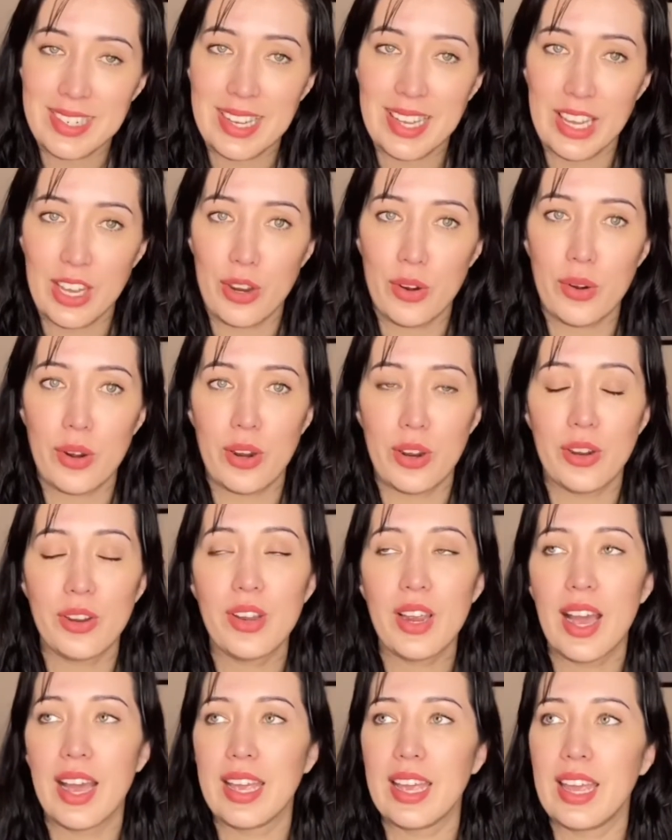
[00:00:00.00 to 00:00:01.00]
hero
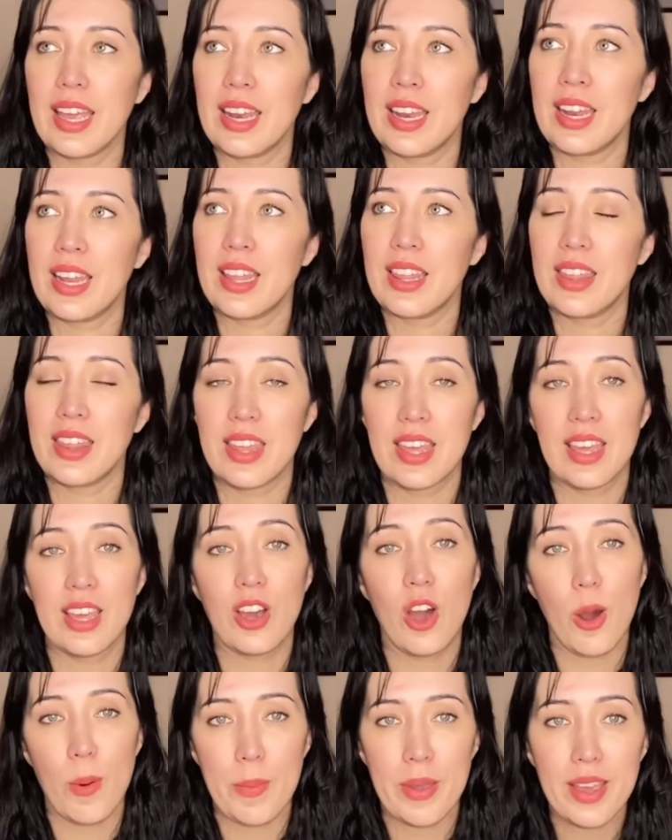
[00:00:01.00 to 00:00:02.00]
in the
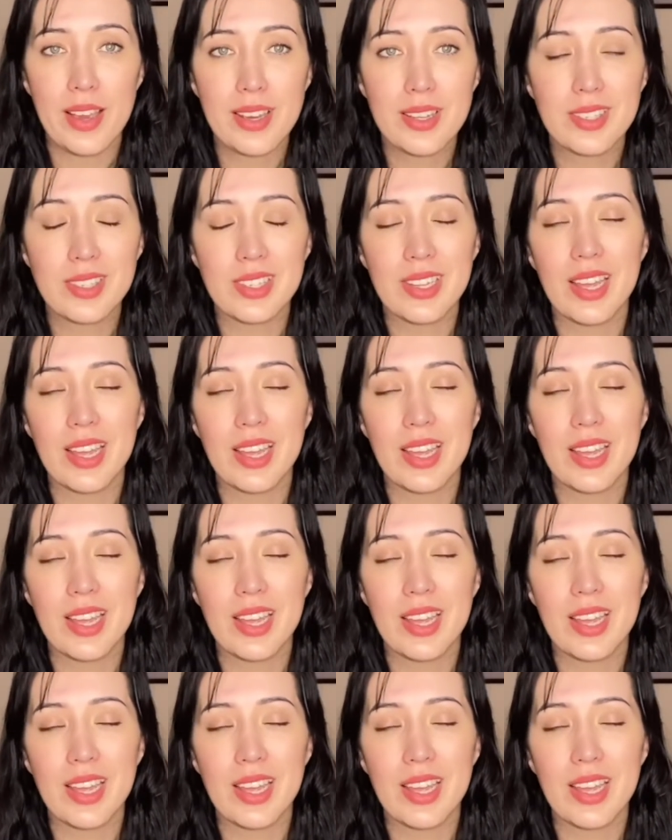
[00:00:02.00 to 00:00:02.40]
comics,